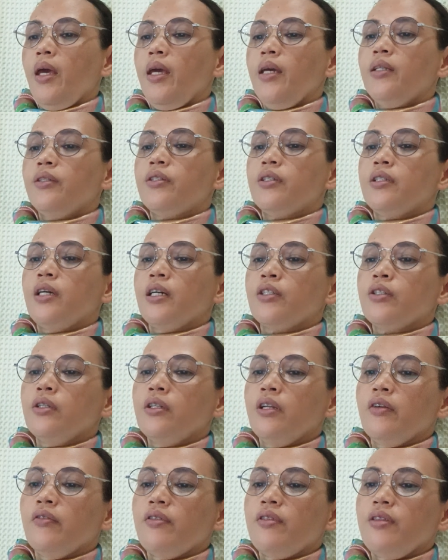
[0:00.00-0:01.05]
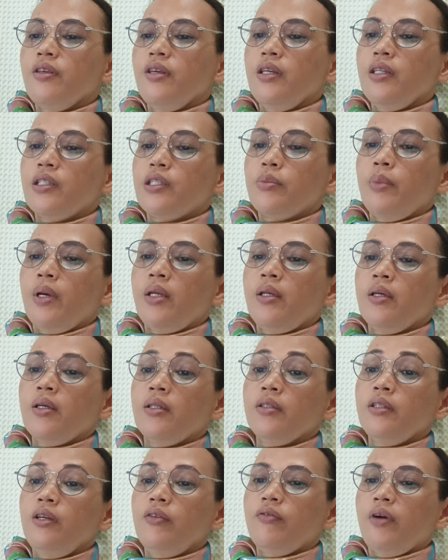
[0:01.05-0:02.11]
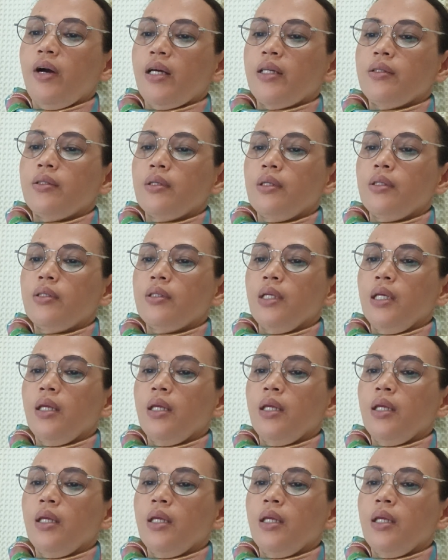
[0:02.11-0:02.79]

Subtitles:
Introduction of these medical devices